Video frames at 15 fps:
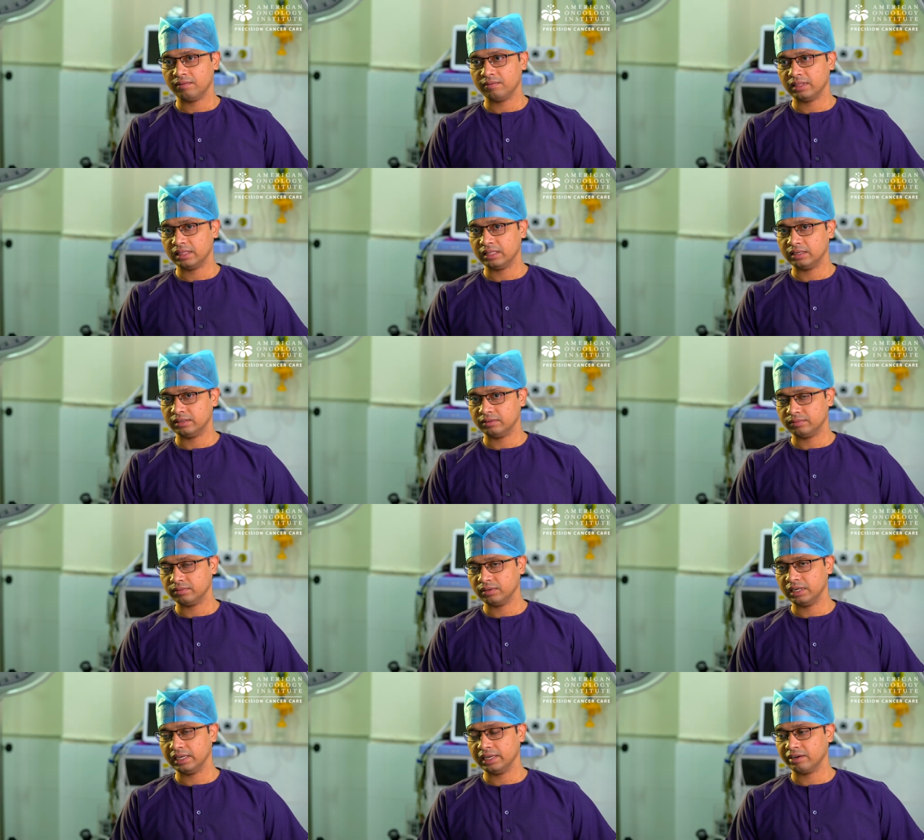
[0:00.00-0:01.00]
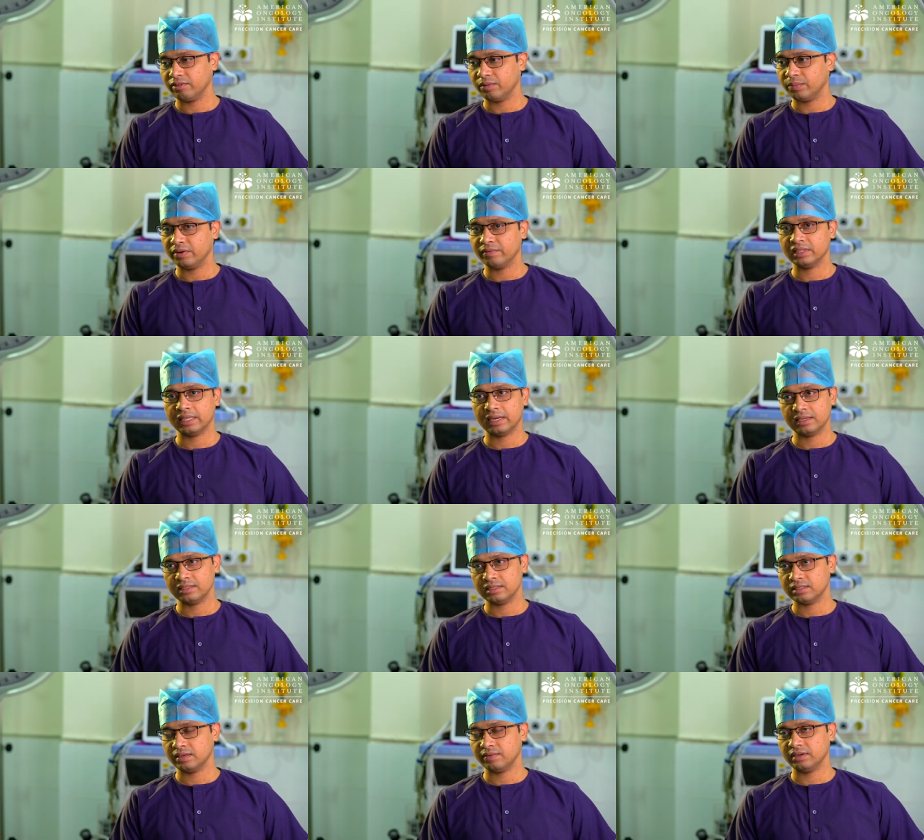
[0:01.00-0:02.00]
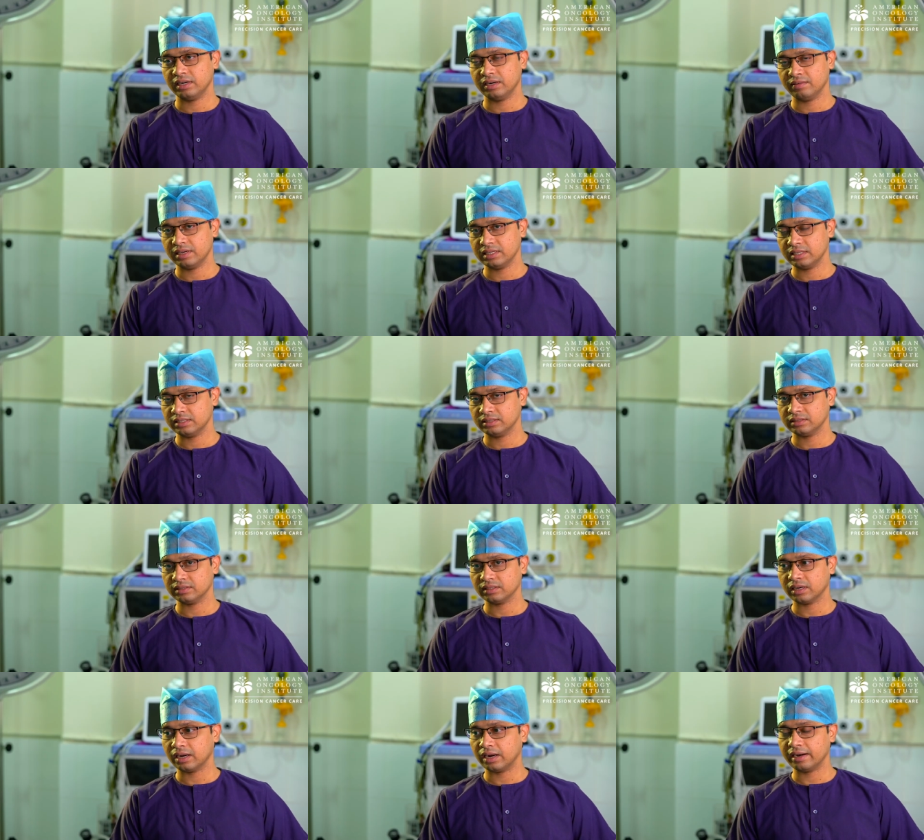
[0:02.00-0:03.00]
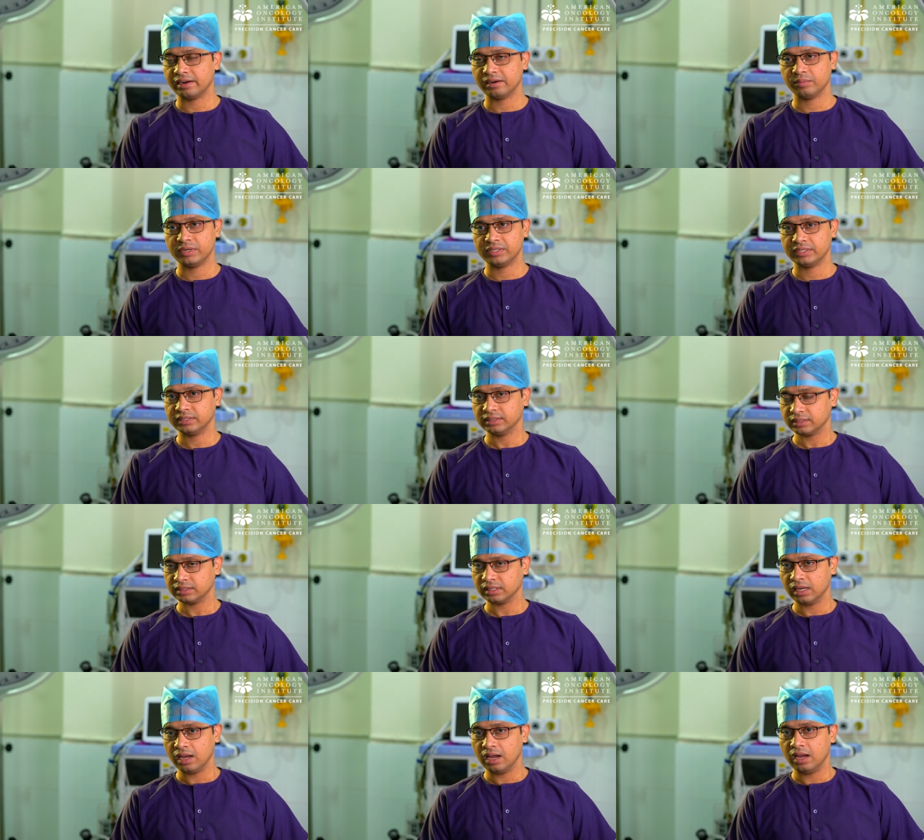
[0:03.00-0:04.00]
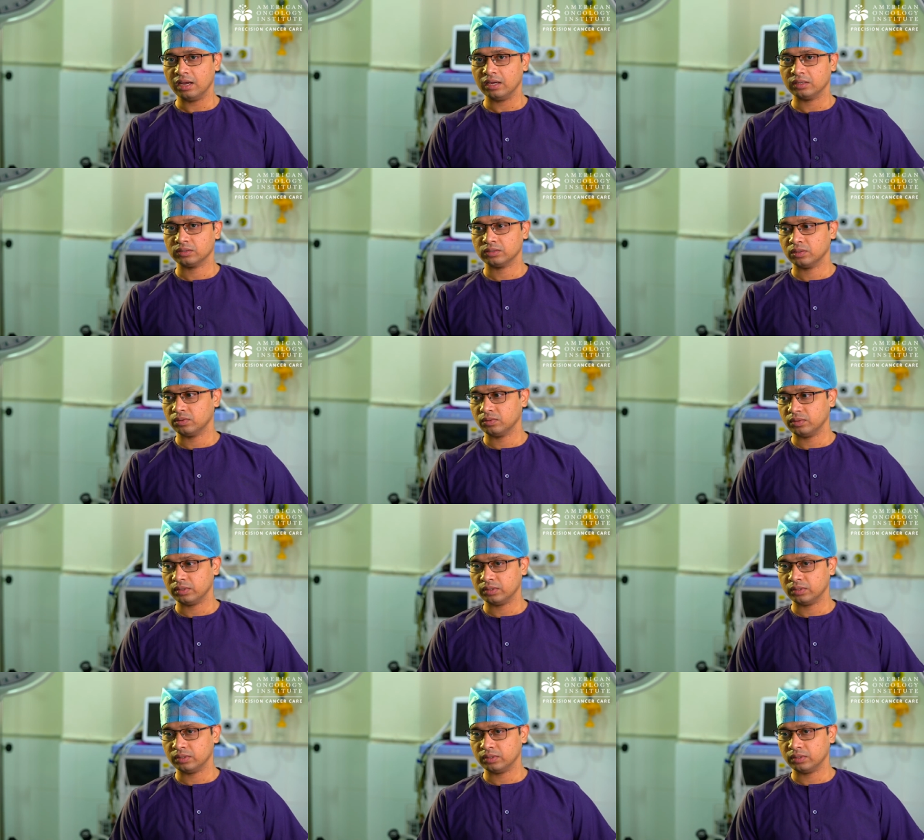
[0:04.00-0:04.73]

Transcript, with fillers: with uh, fully equipped with energy saving devices, cautery machines. So